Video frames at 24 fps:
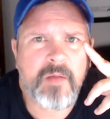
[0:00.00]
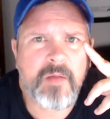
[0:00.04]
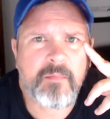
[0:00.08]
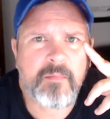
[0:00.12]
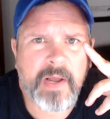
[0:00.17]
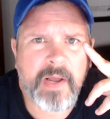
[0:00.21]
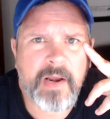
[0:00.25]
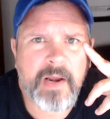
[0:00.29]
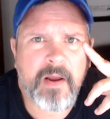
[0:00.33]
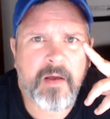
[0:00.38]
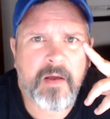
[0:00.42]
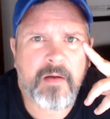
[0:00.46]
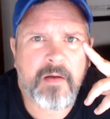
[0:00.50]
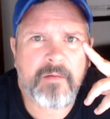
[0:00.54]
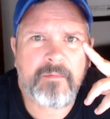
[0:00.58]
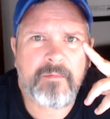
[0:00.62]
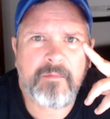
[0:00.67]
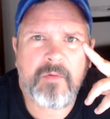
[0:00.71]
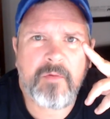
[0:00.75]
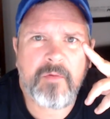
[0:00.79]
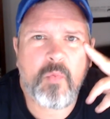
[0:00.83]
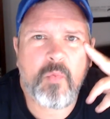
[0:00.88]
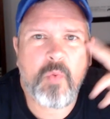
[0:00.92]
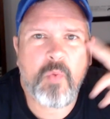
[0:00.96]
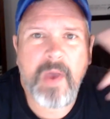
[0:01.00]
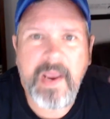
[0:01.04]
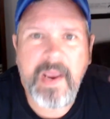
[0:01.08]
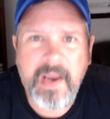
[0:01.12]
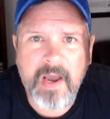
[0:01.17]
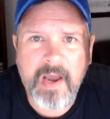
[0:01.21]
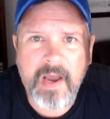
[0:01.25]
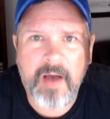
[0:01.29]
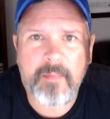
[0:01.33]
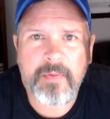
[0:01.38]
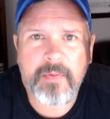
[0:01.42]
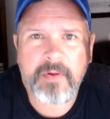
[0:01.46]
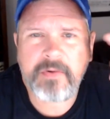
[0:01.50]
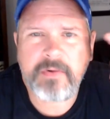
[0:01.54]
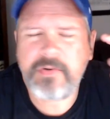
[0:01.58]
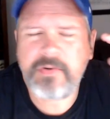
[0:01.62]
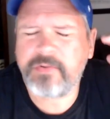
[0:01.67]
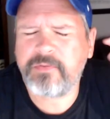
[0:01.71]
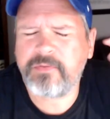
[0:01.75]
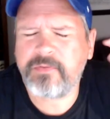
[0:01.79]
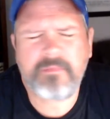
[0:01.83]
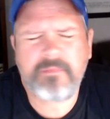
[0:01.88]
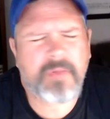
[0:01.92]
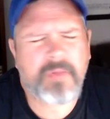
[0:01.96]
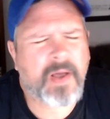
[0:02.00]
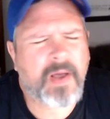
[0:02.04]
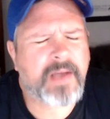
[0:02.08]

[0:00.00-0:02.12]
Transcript: But wake up. Just,